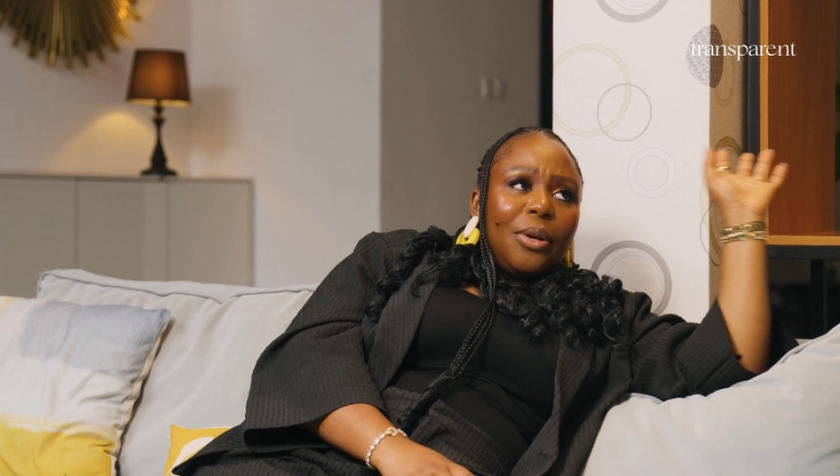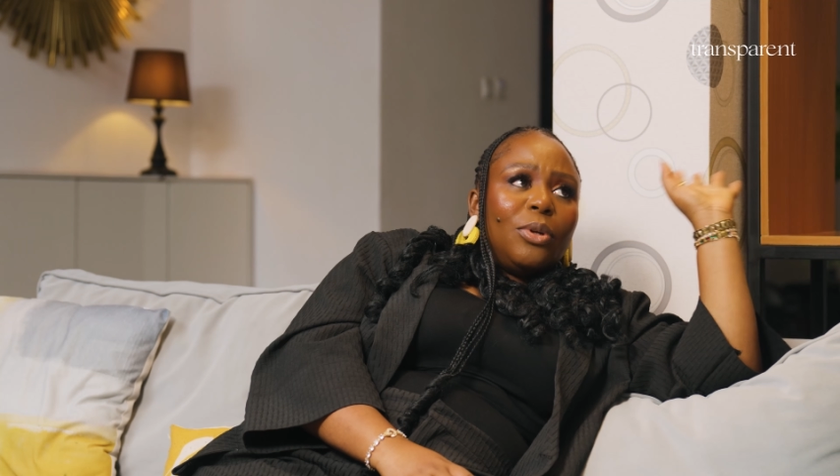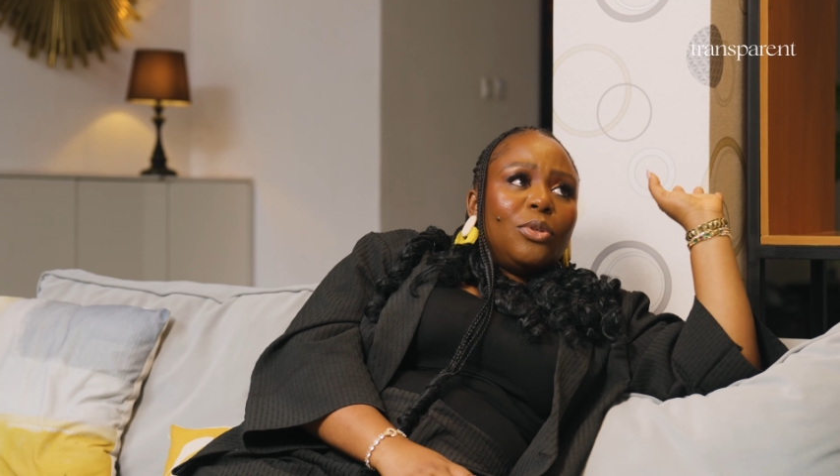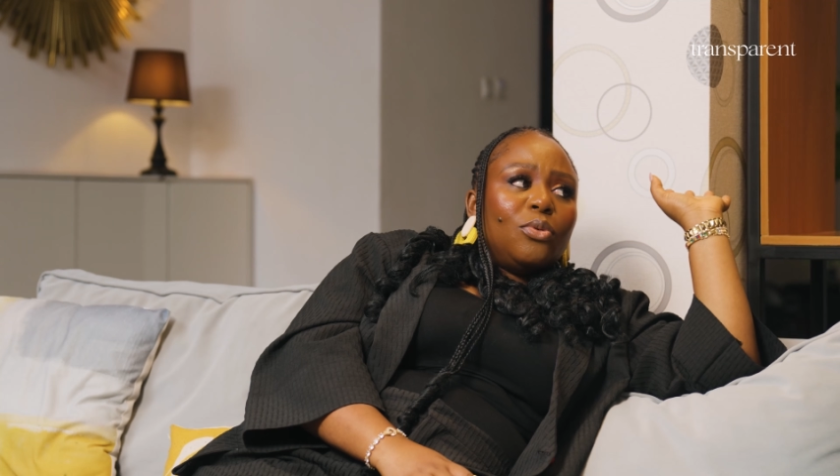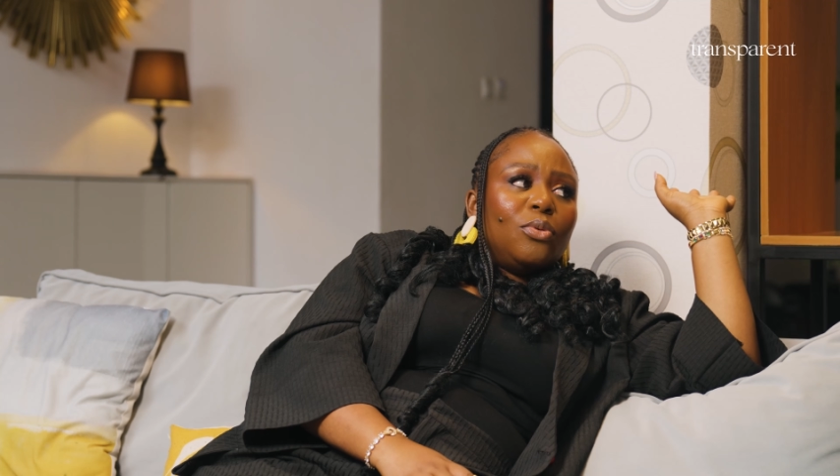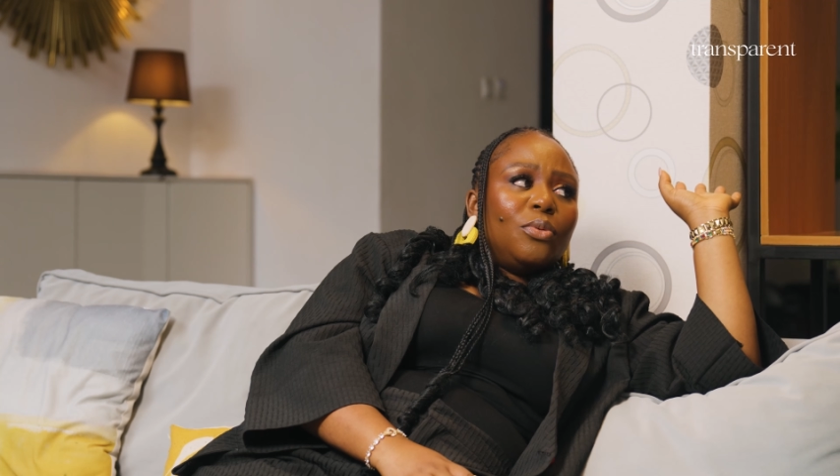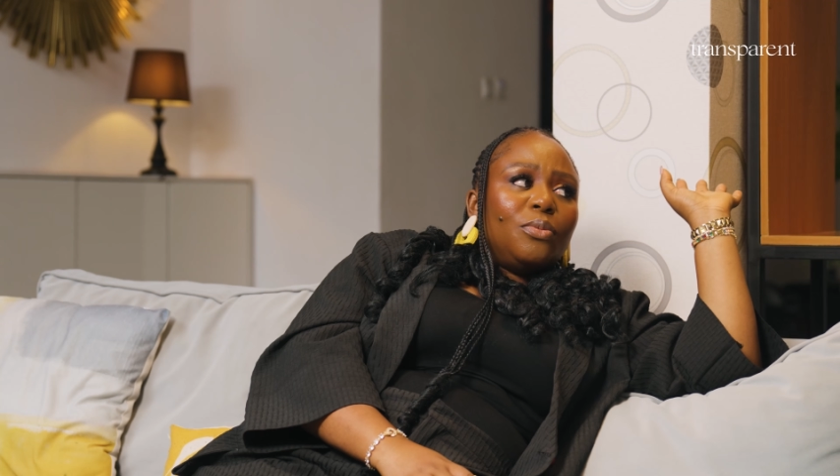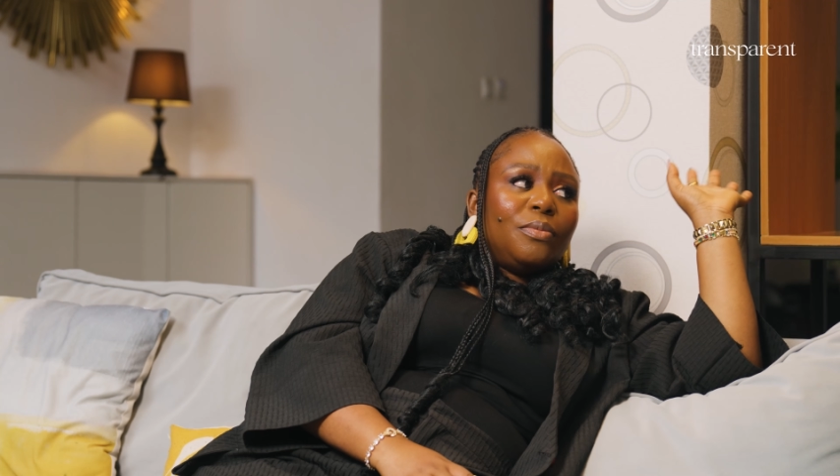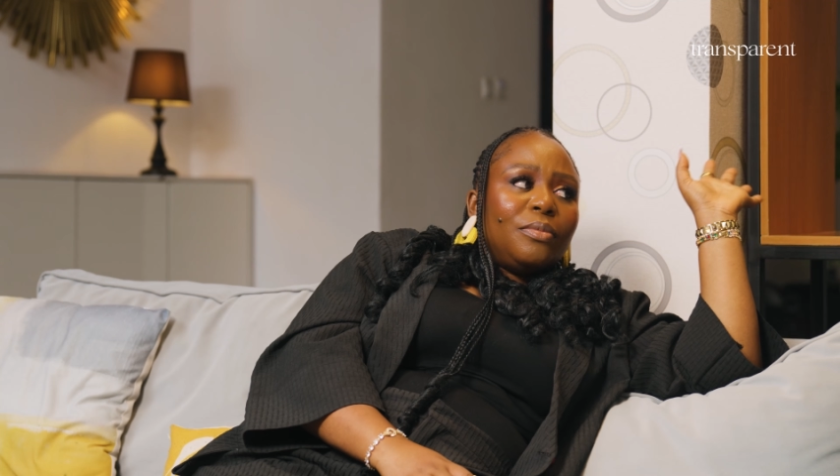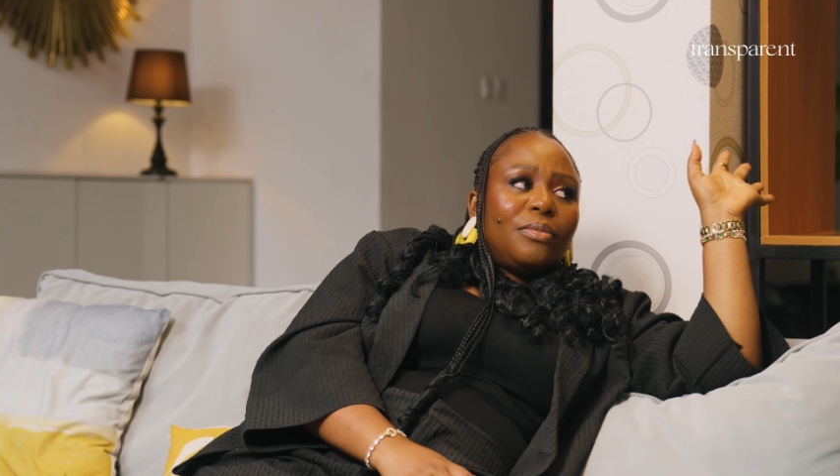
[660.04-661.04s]
I don't want to
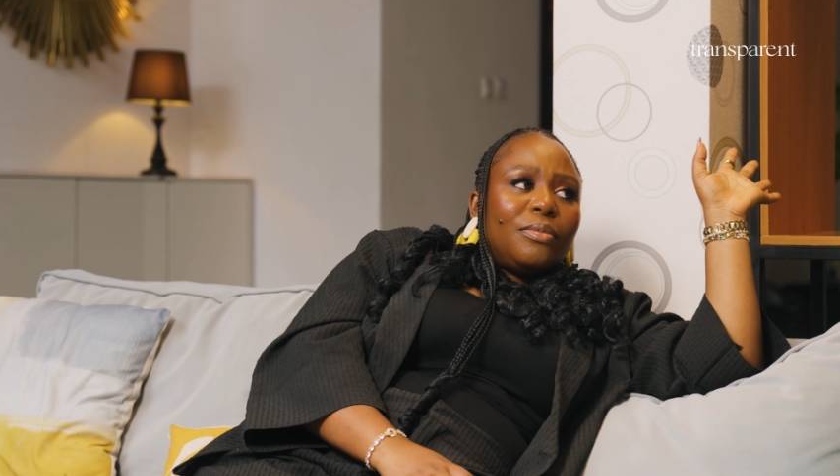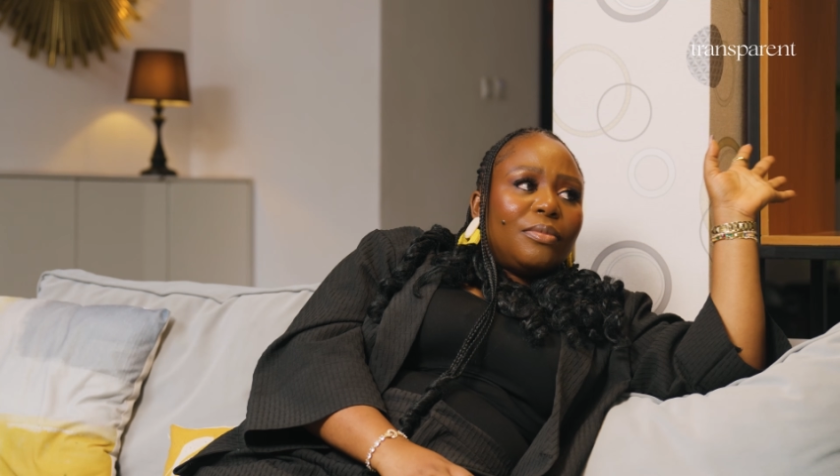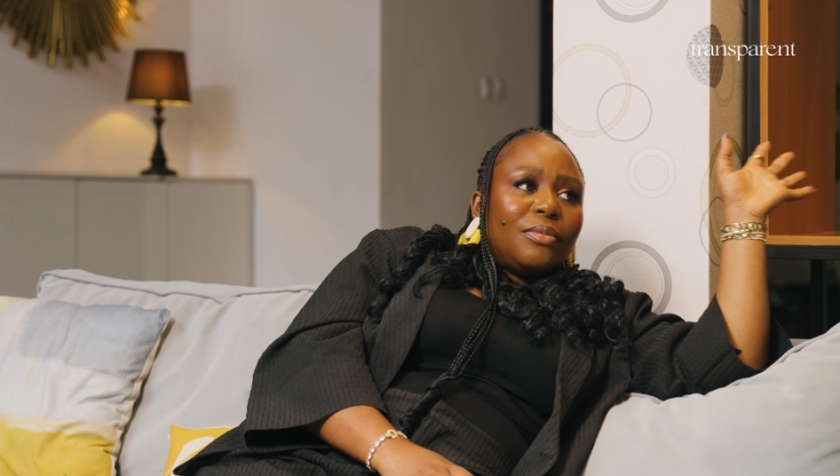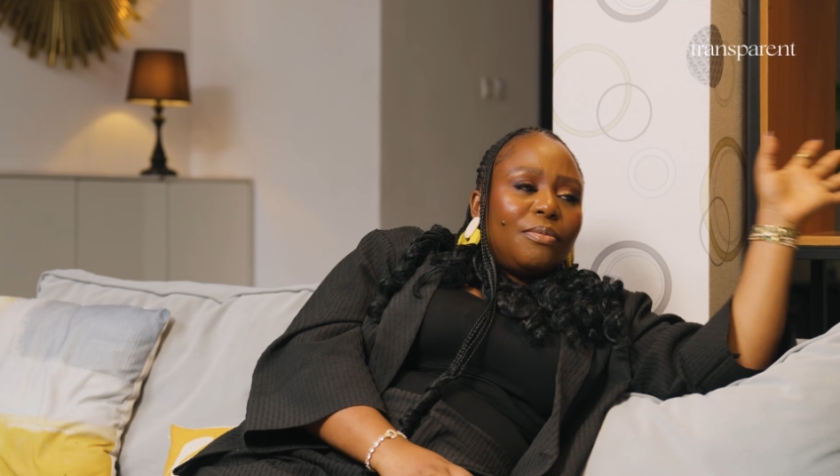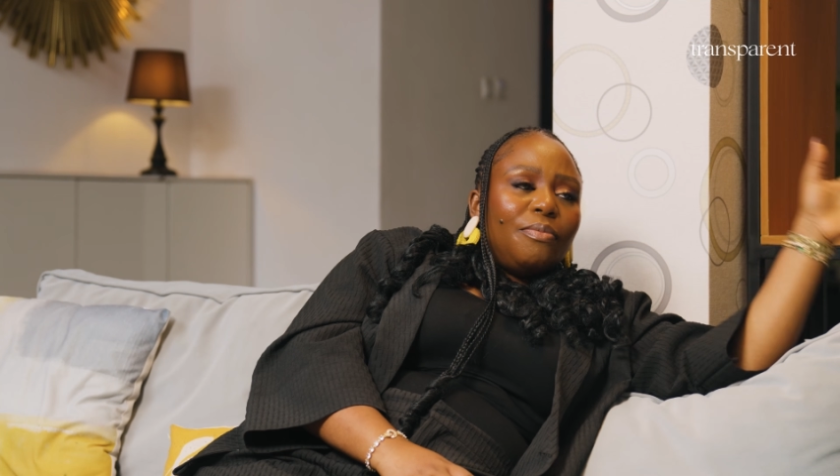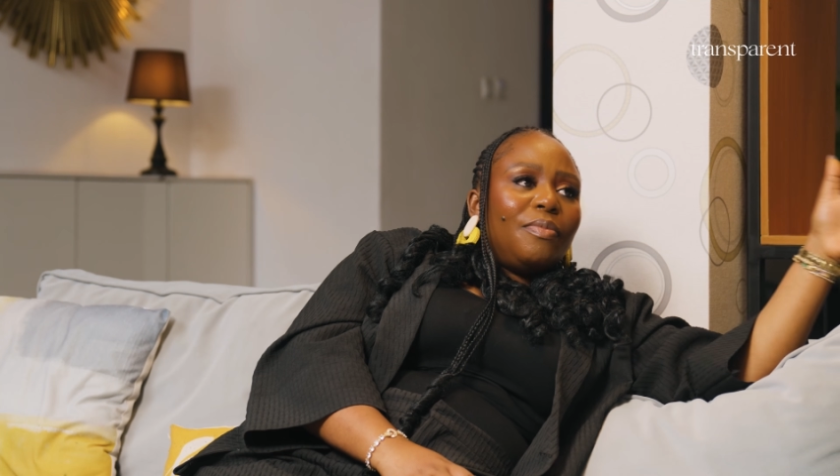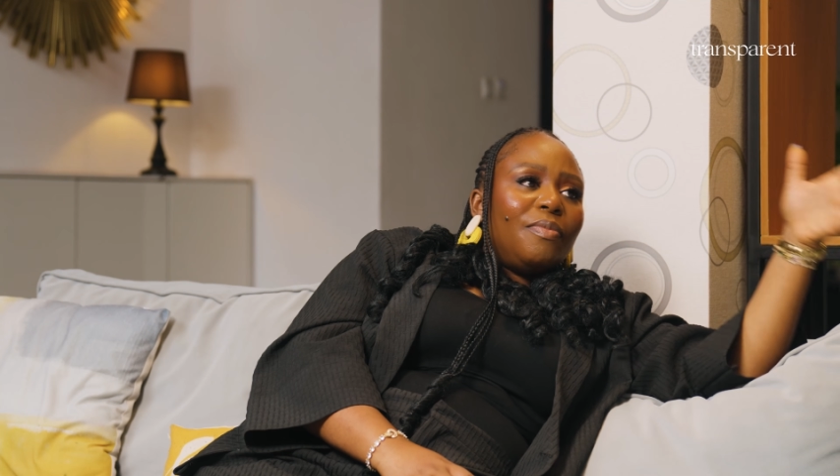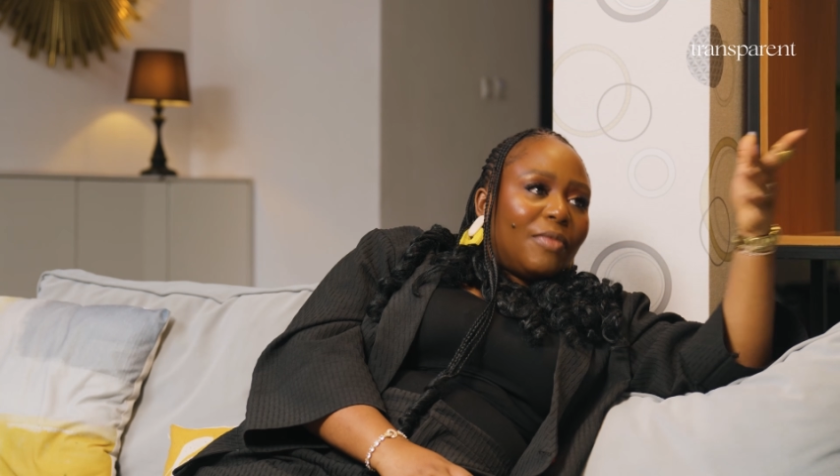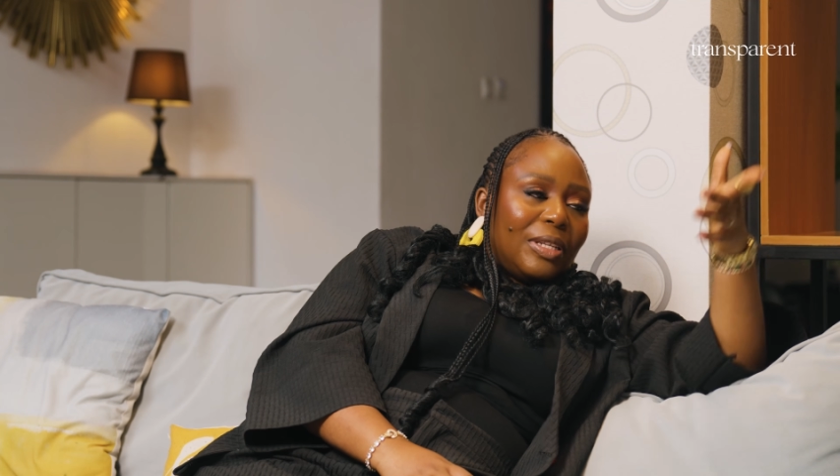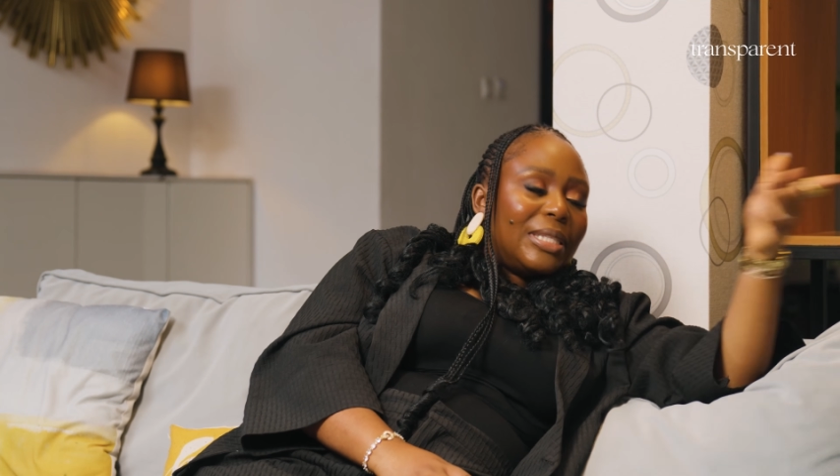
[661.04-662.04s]

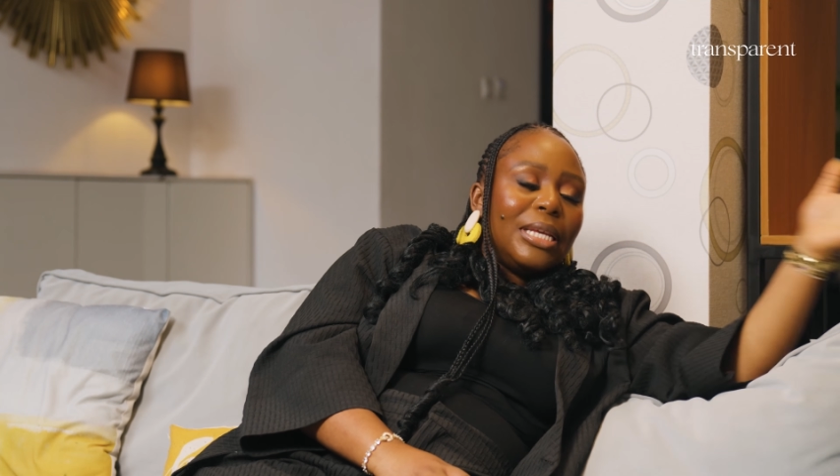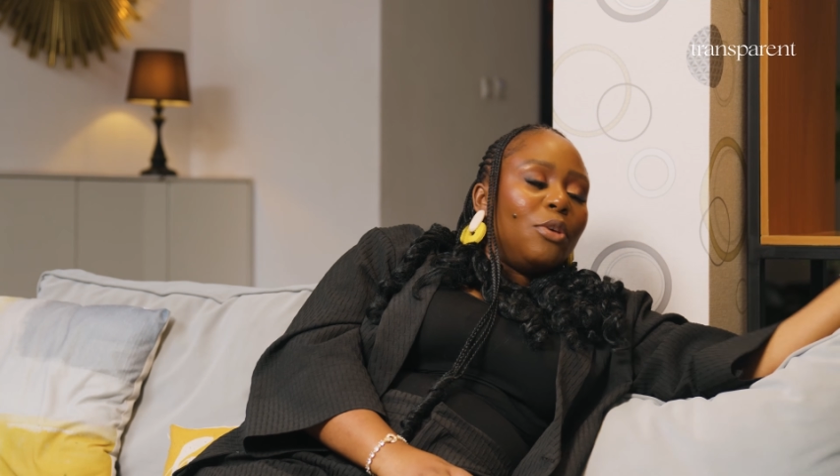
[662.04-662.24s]
see